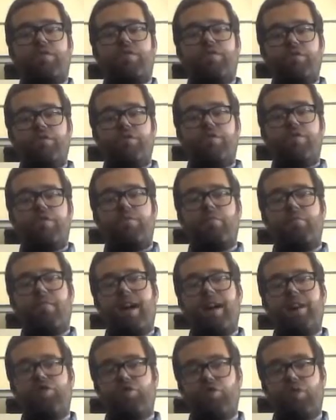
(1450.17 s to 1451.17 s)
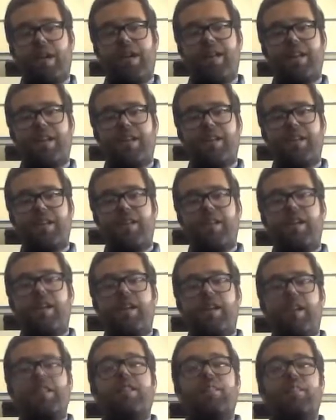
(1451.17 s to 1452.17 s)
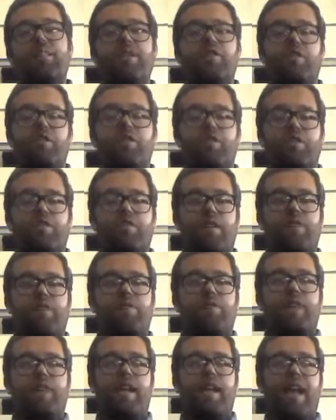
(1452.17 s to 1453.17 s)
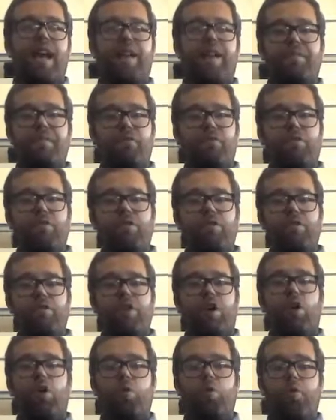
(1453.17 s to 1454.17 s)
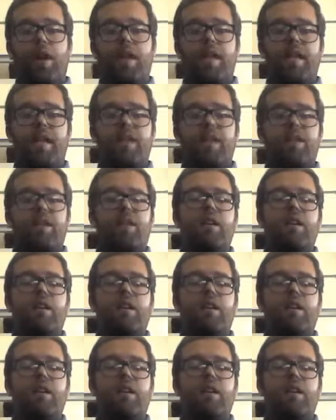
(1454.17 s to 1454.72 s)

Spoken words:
further my training in the missions field that I haven't learned already